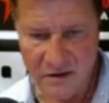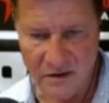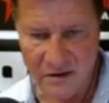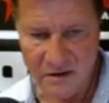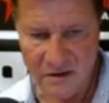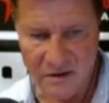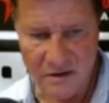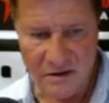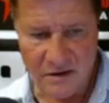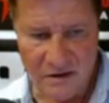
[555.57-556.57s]

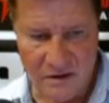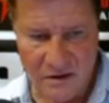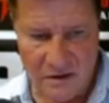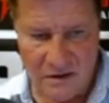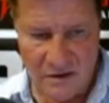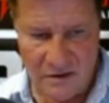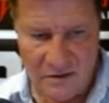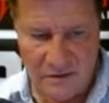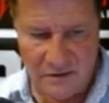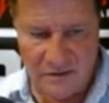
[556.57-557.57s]

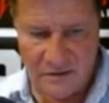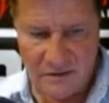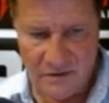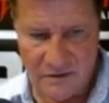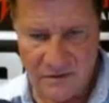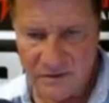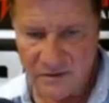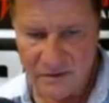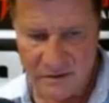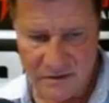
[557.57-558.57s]

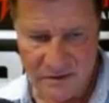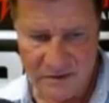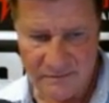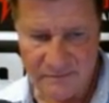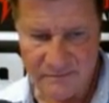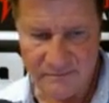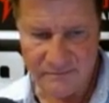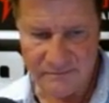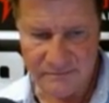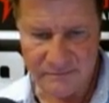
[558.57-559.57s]

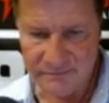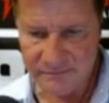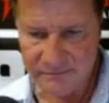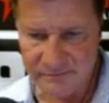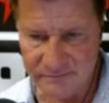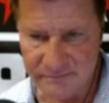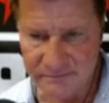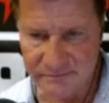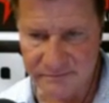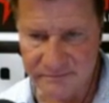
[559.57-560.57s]

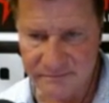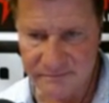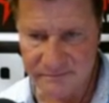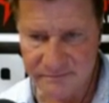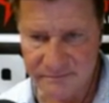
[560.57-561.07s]
(silent)